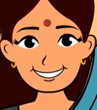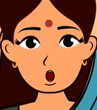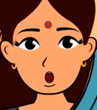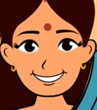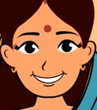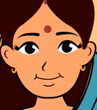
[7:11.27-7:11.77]

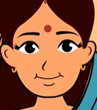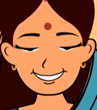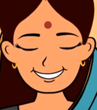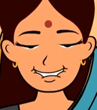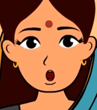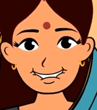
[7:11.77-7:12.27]
so that it
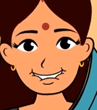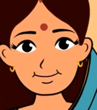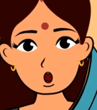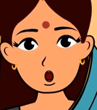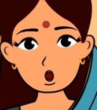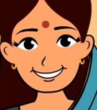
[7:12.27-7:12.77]
mixes
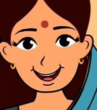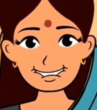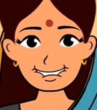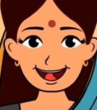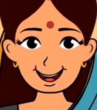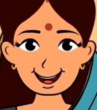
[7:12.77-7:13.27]
well
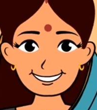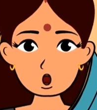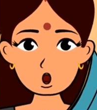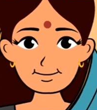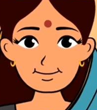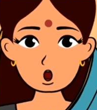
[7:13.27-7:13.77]
with
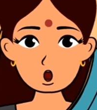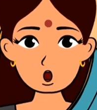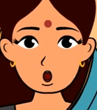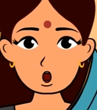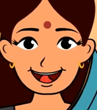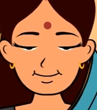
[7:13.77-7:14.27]
saliva
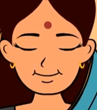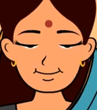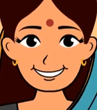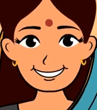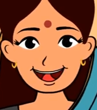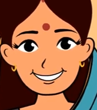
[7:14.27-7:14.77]
and goes
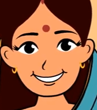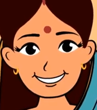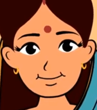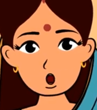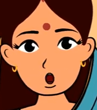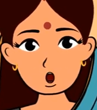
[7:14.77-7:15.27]

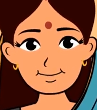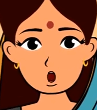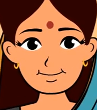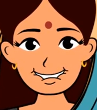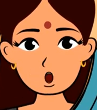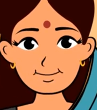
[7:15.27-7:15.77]
easily down
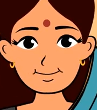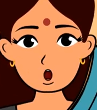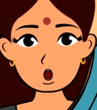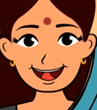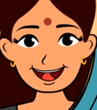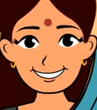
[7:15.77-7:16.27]
the food
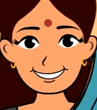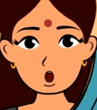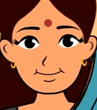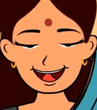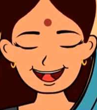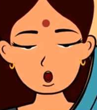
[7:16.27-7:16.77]
pipe
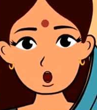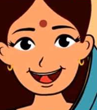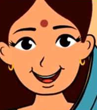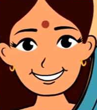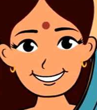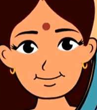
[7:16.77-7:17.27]
into the
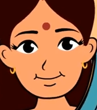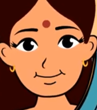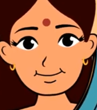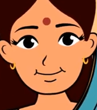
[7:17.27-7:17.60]
stomach.